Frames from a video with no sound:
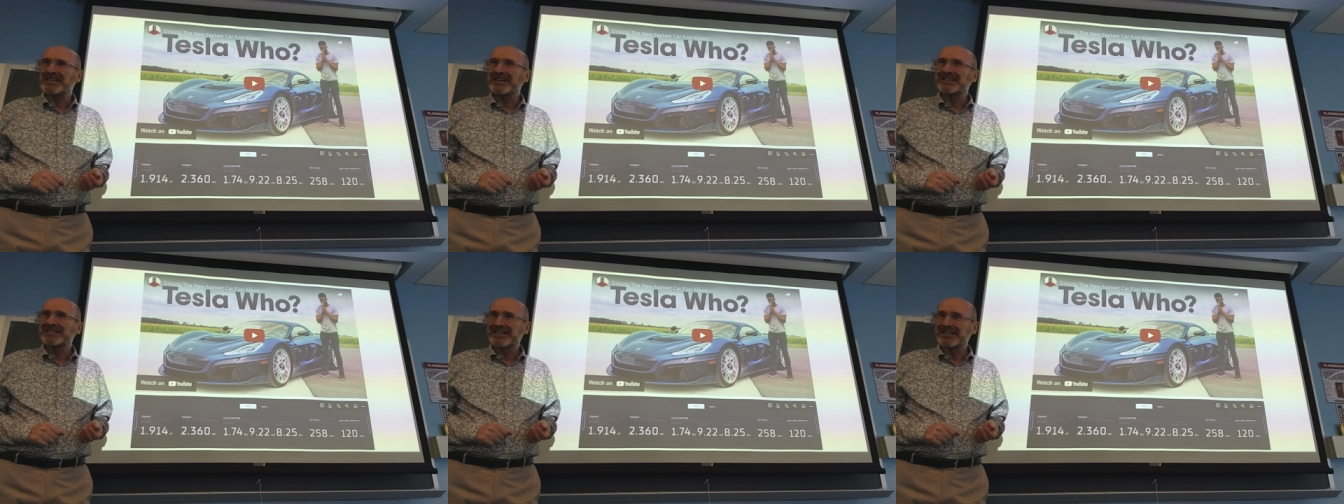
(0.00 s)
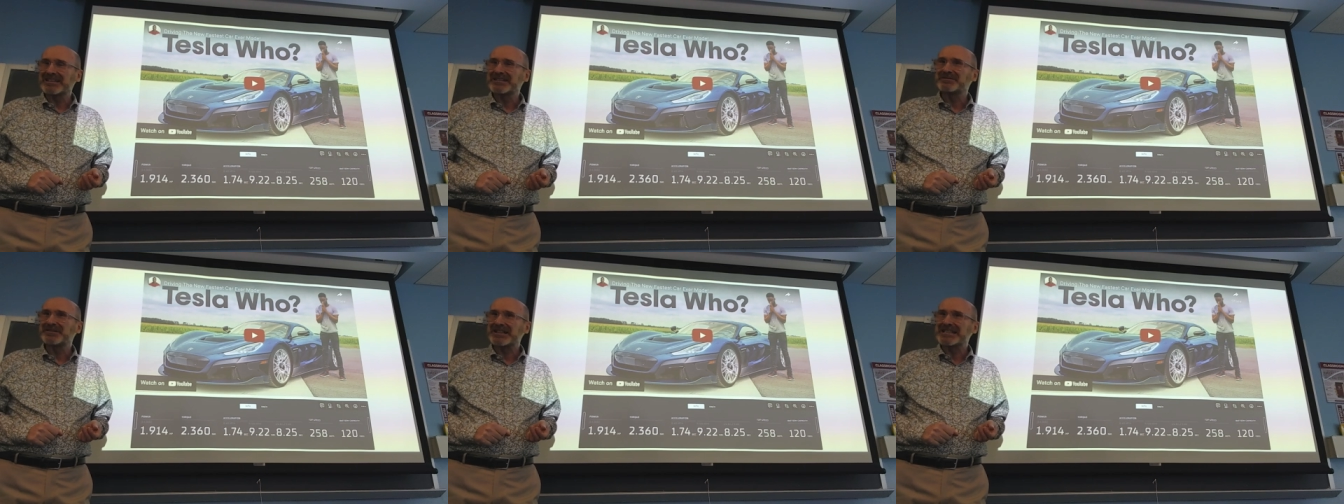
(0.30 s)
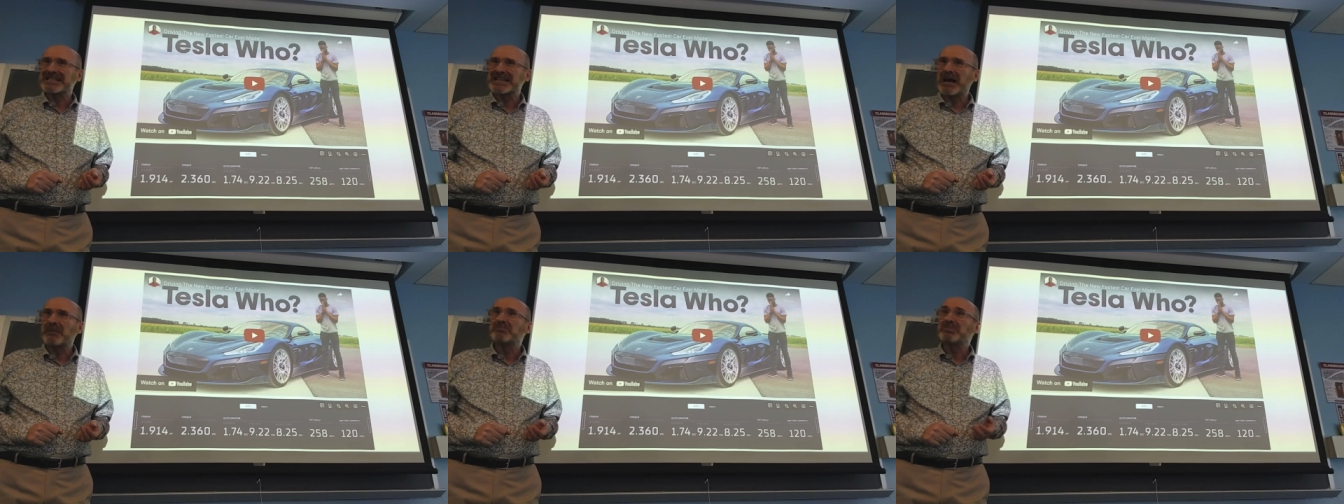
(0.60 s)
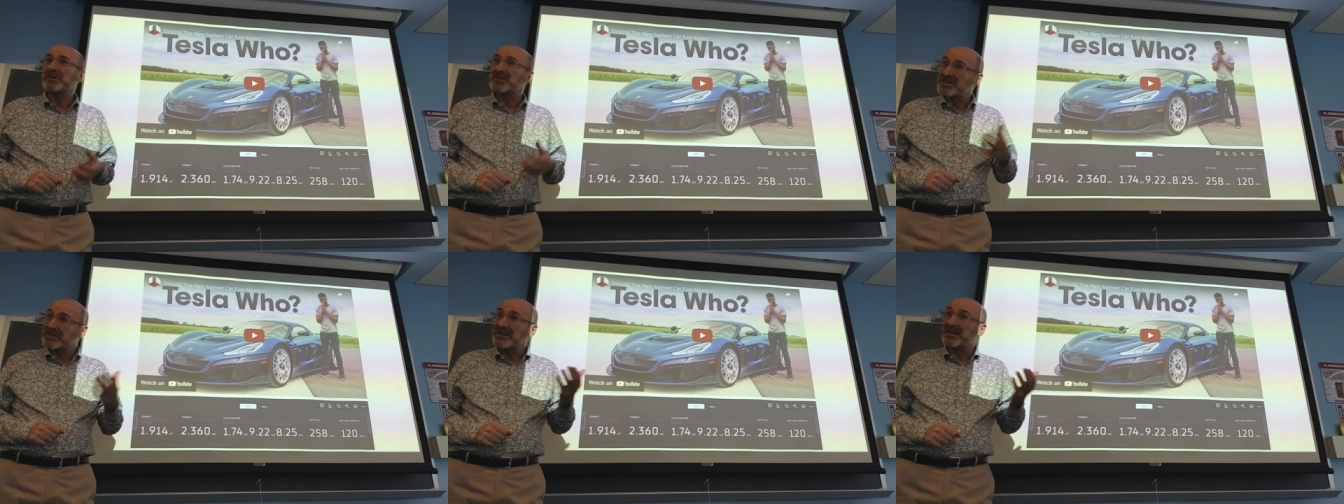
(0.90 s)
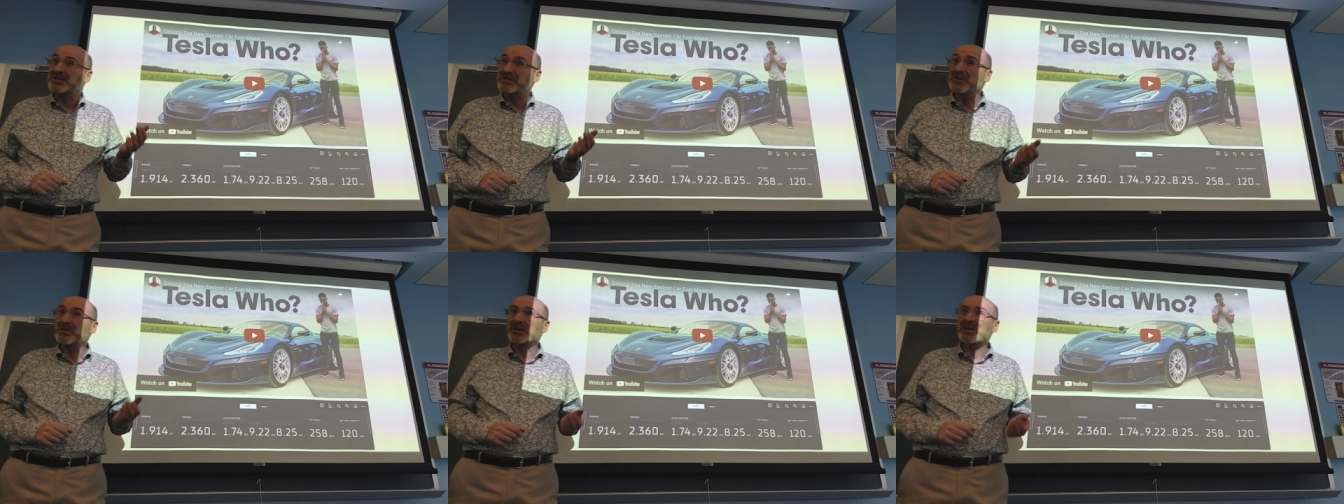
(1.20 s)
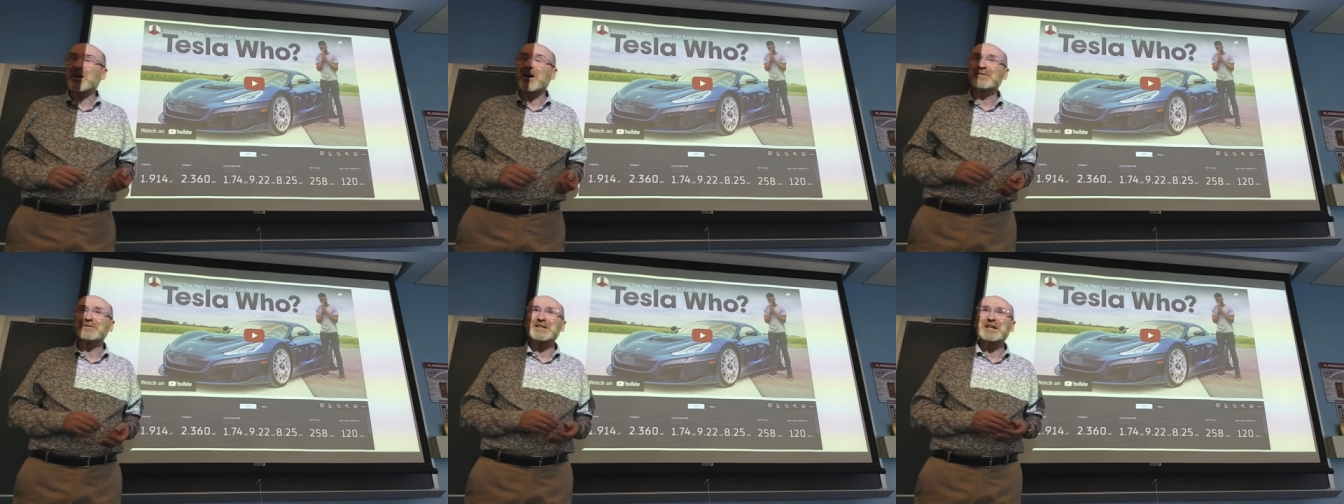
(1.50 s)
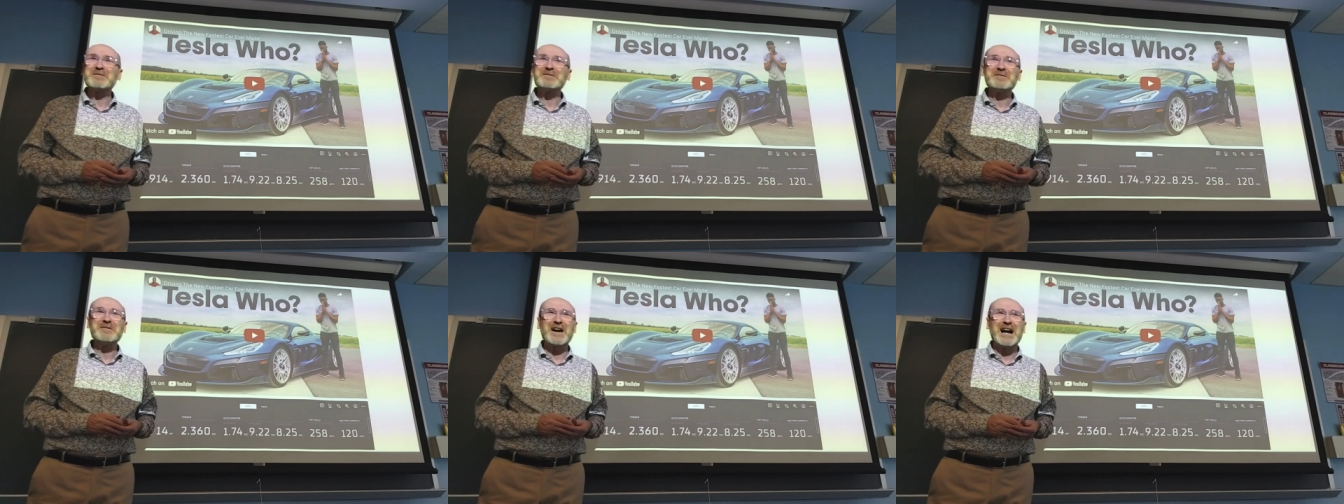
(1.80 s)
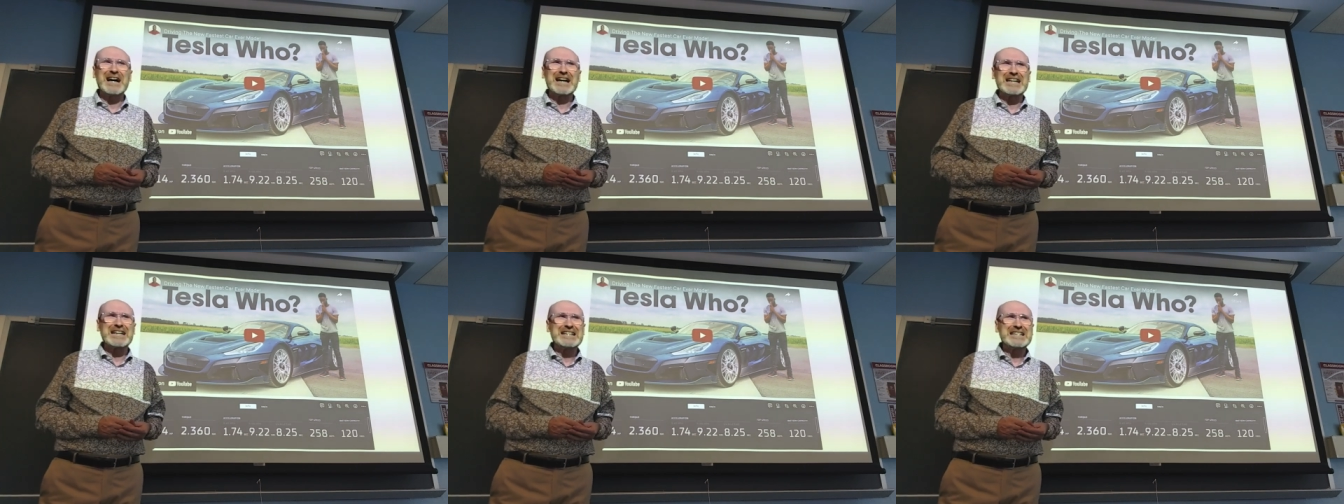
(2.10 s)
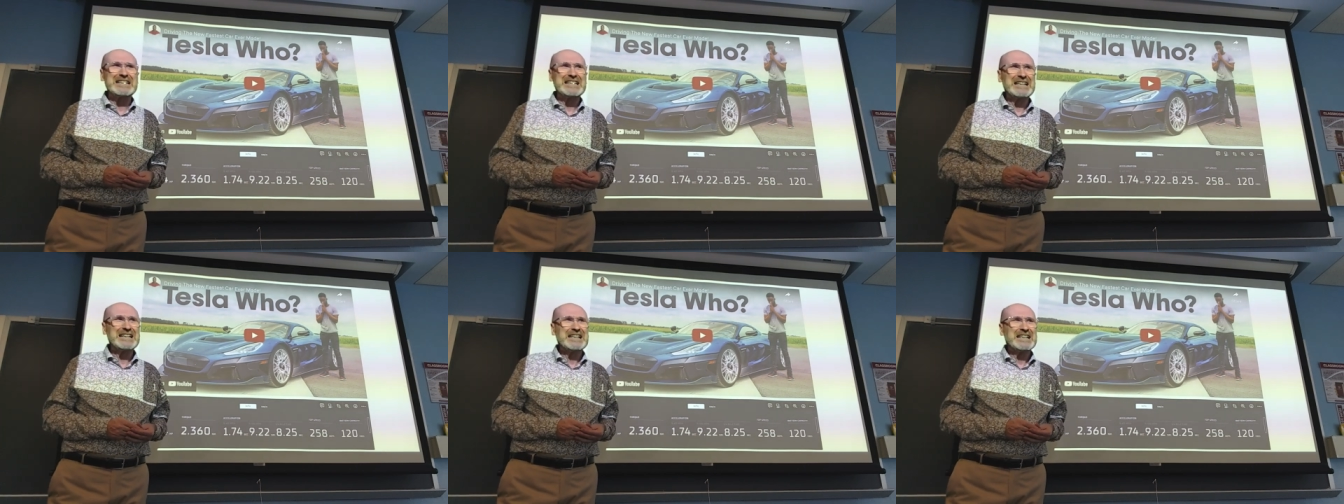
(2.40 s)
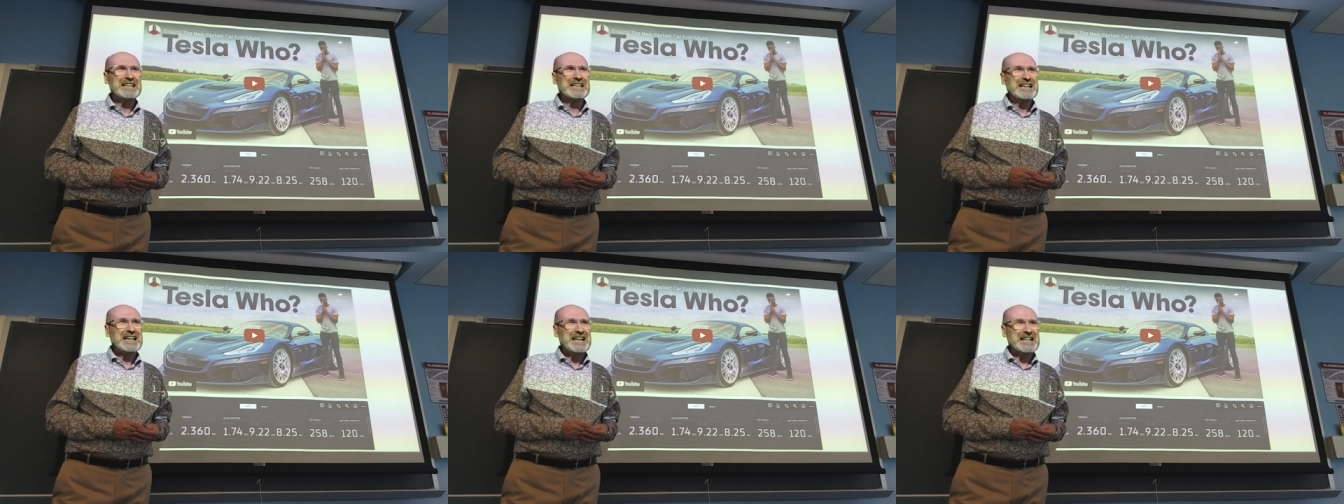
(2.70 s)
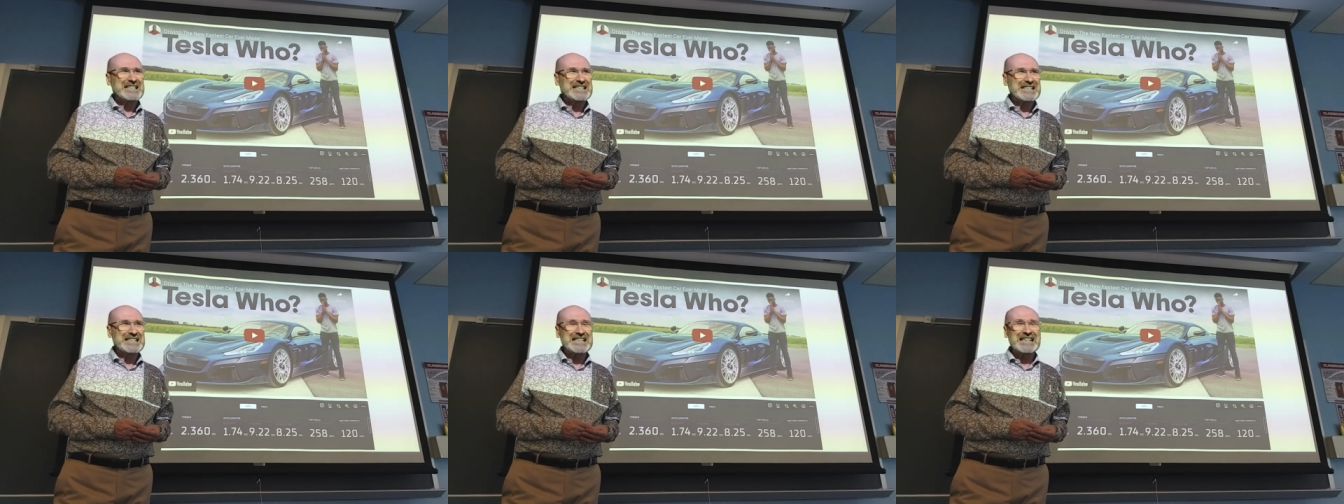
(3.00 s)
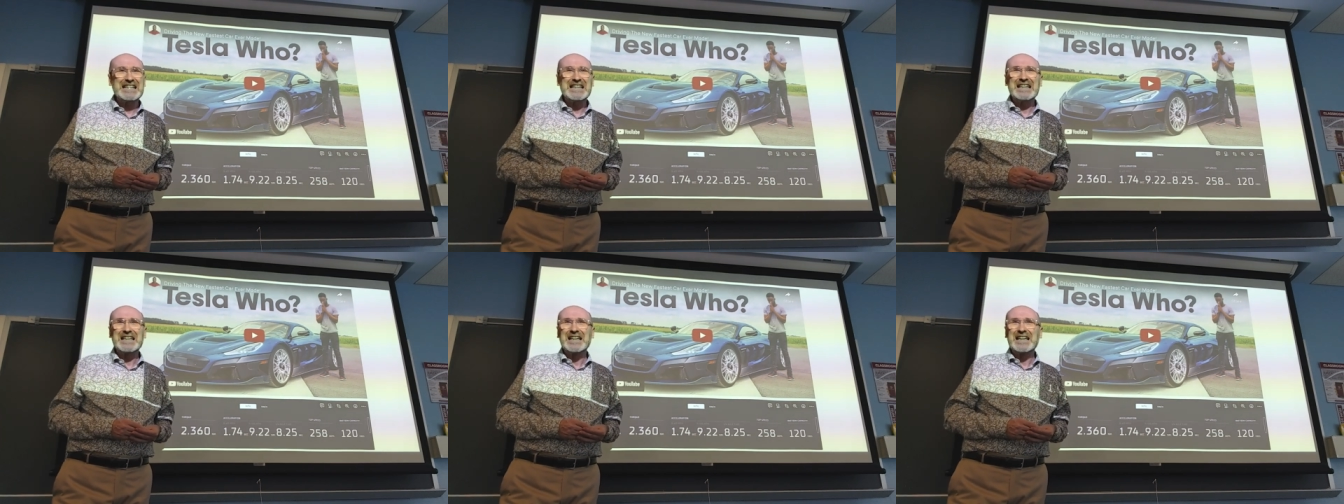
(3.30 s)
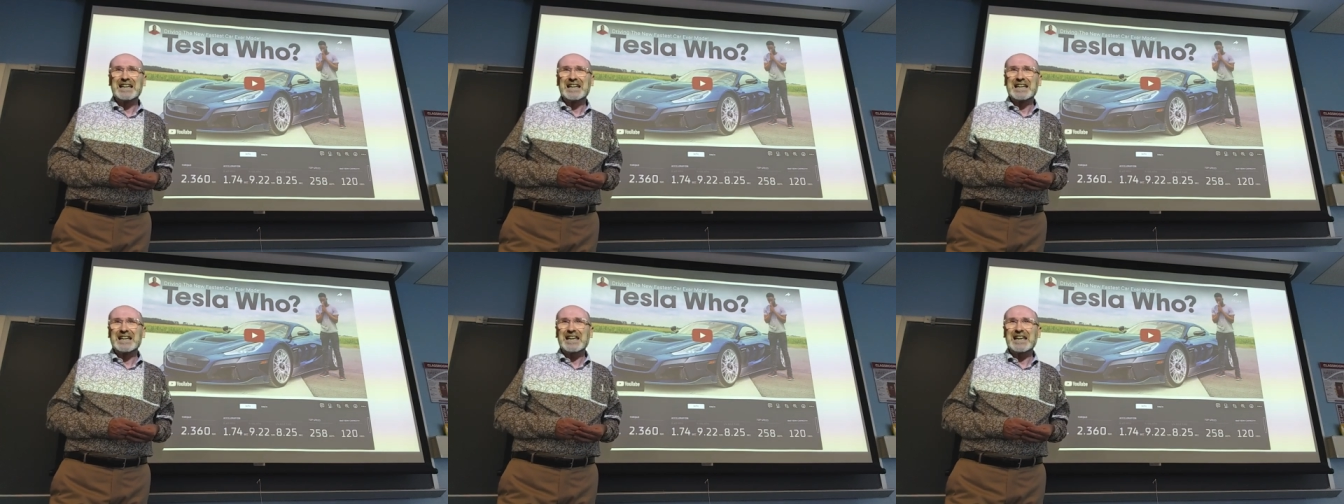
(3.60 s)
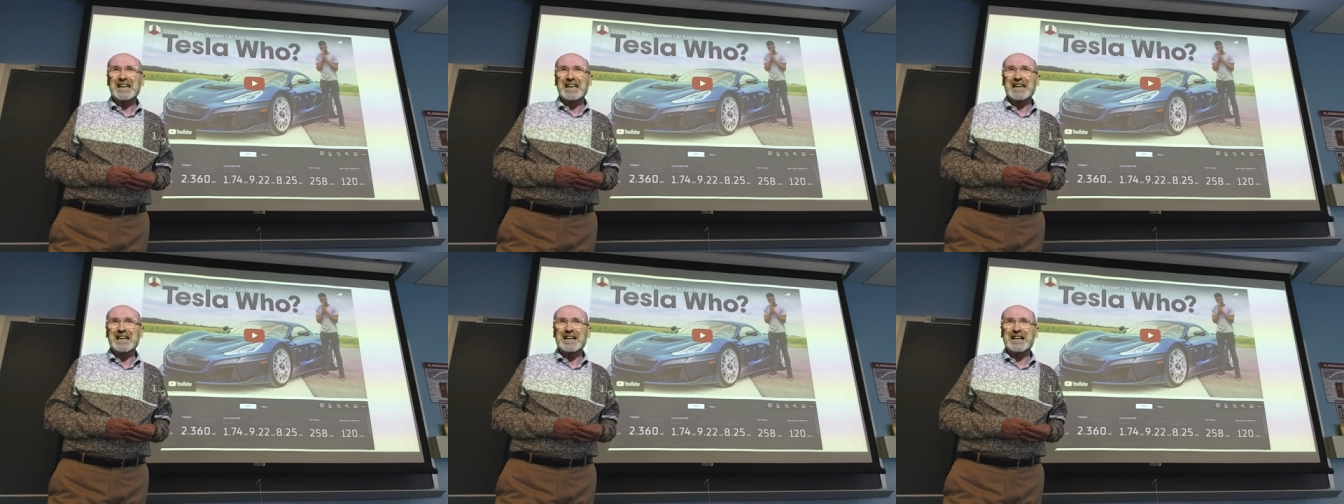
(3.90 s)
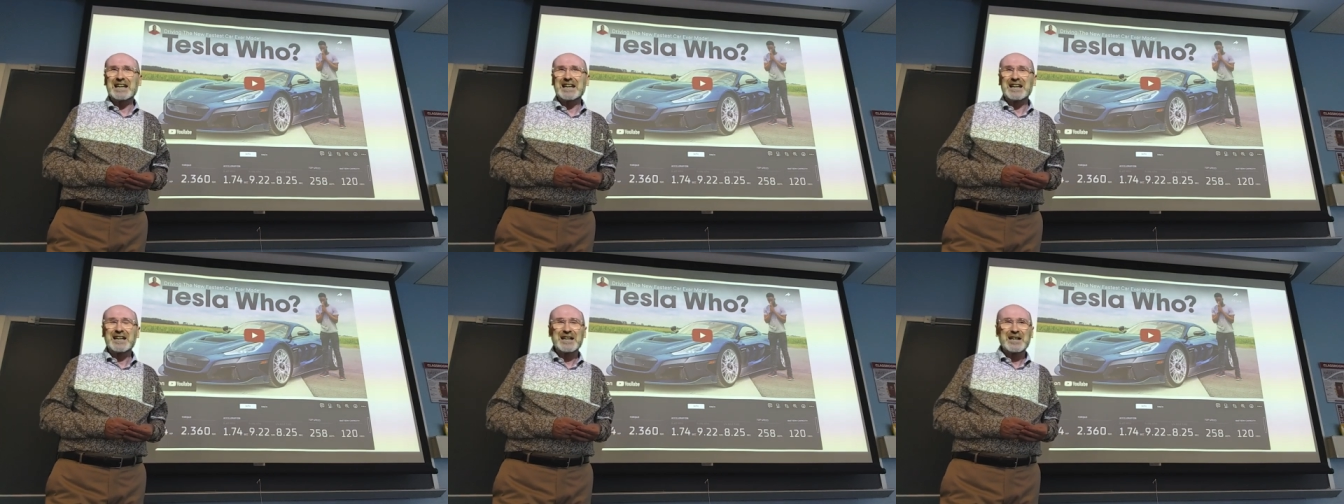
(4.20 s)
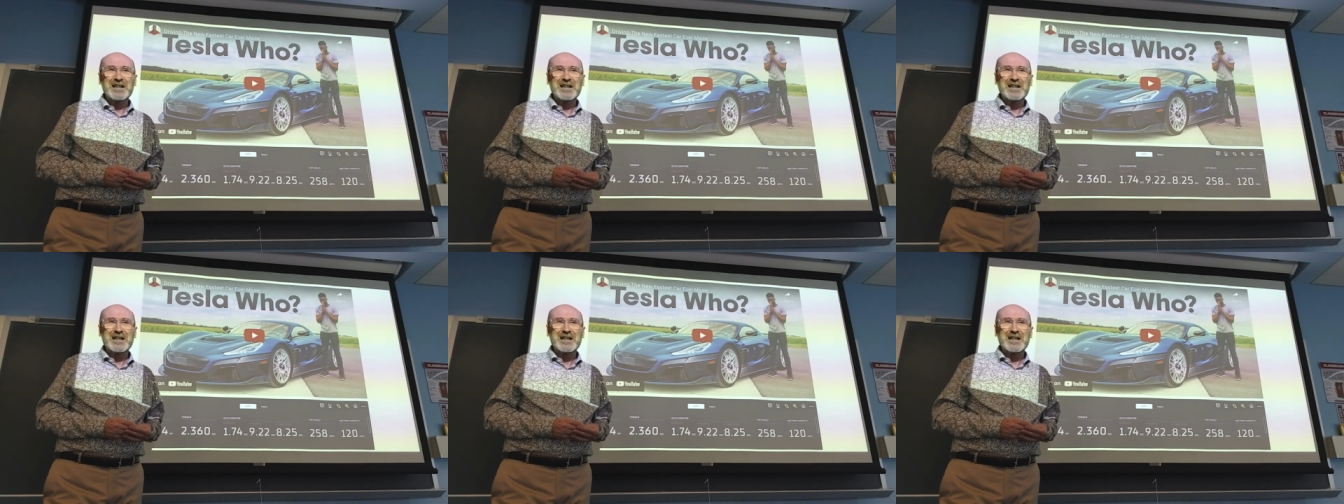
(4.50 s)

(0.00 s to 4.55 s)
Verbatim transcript: alternative examples that you can often find and see in